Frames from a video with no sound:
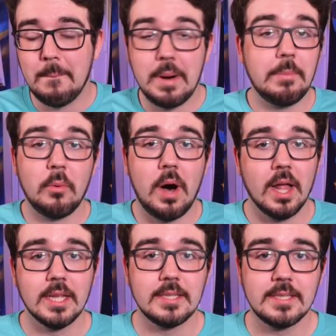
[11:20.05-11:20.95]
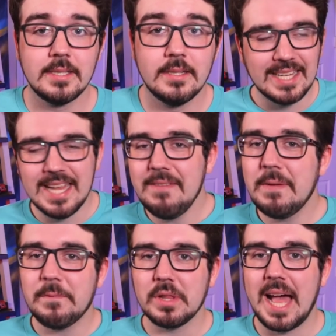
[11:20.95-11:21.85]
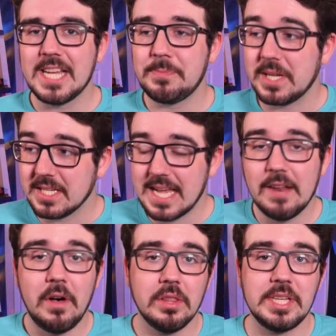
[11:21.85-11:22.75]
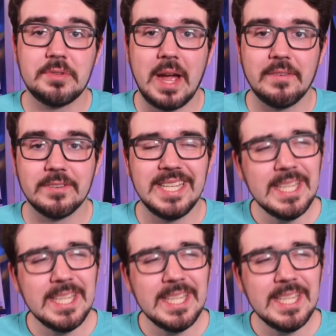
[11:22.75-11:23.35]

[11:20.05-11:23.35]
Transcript: Bubba Wallace. I saved him for last because out of all these drivers,